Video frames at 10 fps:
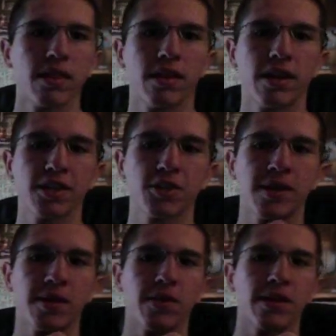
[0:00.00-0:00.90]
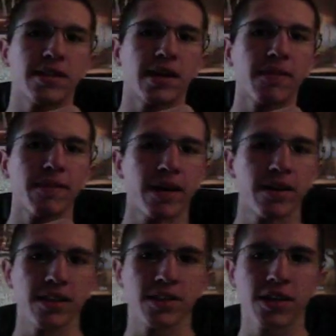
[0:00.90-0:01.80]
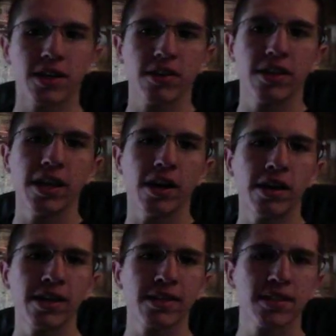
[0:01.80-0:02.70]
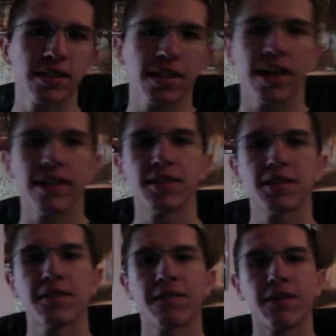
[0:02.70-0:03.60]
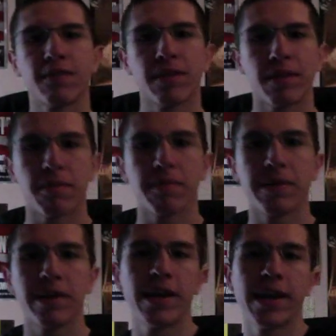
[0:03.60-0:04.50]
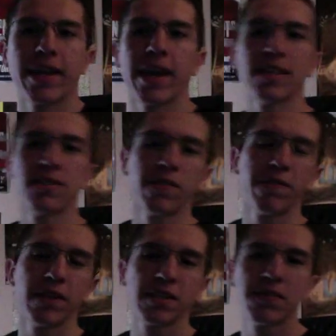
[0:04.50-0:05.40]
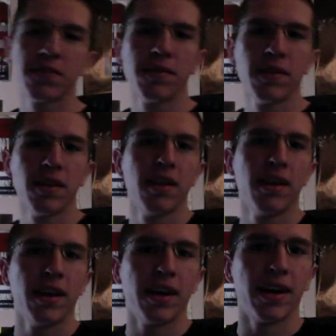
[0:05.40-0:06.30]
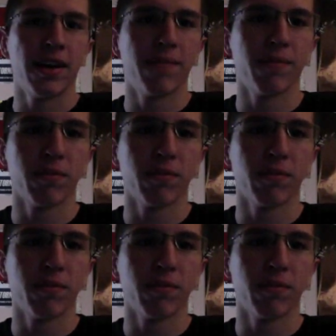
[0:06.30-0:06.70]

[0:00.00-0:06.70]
The next trailer I want to talk about is called The Artist, and this is a film that premiered at Cannes Film Festival. Let